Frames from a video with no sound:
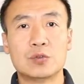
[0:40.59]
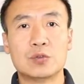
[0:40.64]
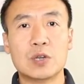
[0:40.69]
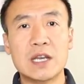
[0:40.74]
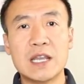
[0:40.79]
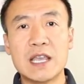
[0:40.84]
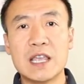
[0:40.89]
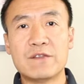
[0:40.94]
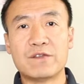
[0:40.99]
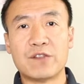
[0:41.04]

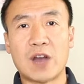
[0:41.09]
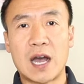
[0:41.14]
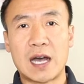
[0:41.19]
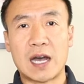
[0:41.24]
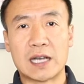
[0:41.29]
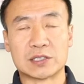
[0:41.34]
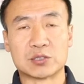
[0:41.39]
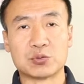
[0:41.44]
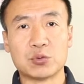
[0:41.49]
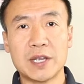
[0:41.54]
relief
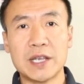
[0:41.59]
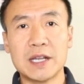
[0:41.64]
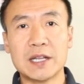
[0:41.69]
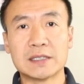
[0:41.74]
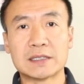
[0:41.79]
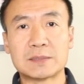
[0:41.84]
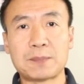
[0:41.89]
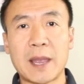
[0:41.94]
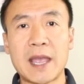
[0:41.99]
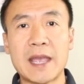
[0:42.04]

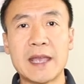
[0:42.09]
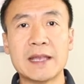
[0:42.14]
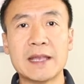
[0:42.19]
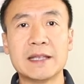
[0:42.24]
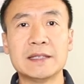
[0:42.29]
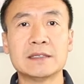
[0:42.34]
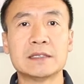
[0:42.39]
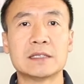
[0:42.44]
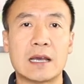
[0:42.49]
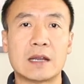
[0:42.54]
arthritis
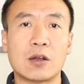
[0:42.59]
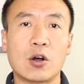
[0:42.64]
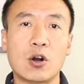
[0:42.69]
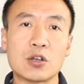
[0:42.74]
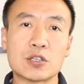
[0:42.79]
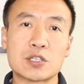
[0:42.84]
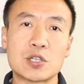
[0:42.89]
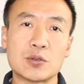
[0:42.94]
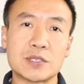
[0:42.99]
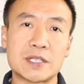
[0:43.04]
pain, and
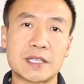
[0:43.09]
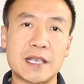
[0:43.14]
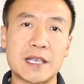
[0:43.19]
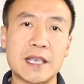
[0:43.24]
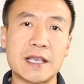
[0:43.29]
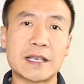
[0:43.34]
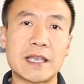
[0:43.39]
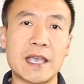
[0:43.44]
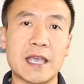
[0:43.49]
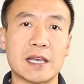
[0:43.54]
also
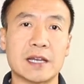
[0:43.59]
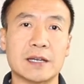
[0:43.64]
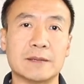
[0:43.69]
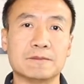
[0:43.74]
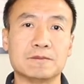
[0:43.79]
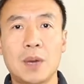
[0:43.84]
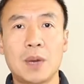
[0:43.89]
skincare.